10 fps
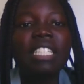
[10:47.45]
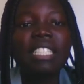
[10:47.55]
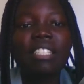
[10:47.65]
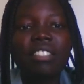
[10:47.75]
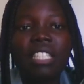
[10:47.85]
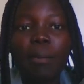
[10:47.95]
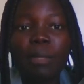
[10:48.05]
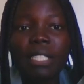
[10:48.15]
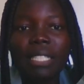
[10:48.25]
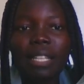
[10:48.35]
There is
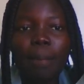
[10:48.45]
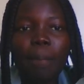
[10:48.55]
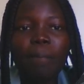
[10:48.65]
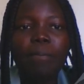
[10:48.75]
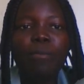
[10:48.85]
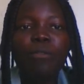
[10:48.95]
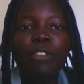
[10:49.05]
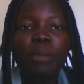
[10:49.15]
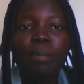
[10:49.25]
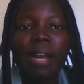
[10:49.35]
submitting the
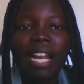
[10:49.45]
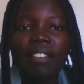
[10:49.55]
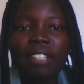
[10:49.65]
feedback,